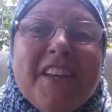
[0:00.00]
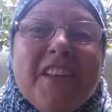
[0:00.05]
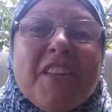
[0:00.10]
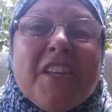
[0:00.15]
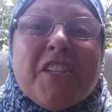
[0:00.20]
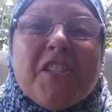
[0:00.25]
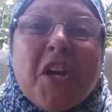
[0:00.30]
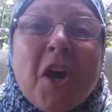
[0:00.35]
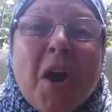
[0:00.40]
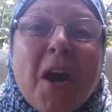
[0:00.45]

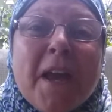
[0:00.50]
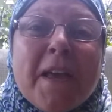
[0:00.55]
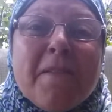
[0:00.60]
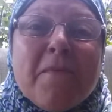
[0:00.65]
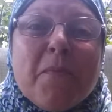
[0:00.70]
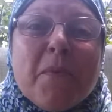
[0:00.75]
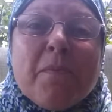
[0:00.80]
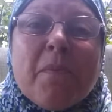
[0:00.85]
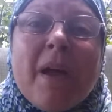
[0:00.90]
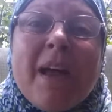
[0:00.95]
the
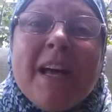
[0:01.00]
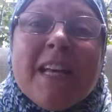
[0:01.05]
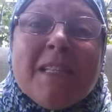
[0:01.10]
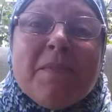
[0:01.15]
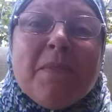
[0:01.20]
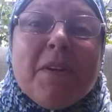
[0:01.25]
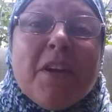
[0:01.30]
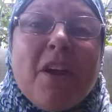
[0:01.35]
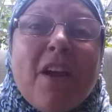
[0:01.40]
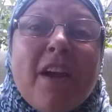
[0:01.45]
time when my
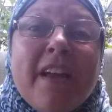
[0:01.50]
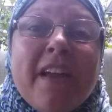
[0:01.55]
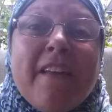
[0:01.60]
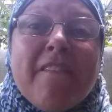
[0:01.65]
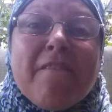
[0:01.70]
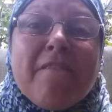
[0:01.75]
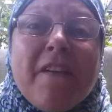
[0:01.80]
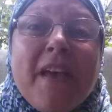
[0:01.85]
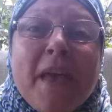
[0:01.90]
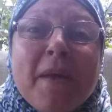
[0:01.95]
husband and I
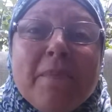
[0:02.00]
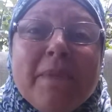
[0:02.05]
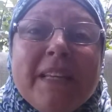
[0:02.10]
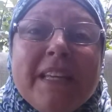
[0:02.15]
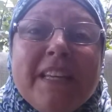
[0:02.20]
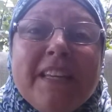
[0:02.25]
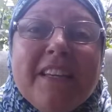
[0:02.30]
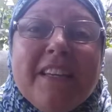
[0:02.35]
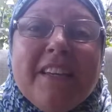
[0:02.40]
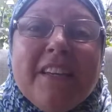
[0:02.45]
and
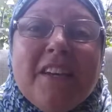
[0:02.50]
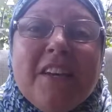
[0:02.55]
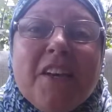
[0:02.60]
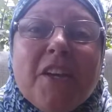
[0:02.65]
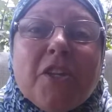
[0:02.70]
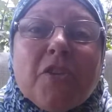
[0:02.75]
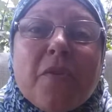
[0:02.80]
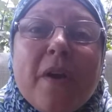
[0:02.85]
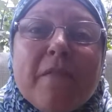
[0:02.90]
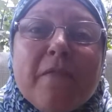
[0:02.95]
family
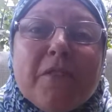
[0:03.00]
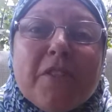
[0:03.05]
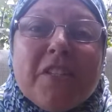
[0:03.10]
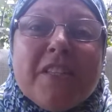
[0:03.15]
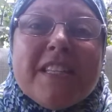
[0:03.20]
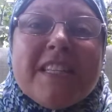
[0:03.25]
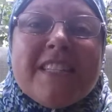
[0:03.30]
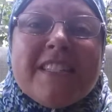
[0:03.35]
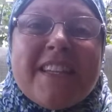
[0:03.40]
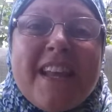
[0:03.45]
traveled to
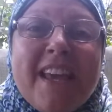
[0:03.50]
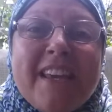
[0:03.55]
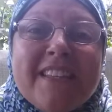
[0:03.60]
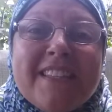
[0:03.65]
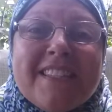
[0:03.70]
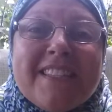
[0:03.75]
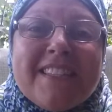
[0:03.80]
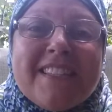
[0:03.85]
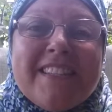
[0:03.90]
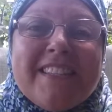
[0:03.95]
the
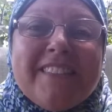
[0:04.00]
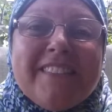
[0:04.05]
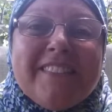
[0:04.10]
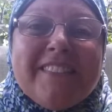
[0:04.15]
States.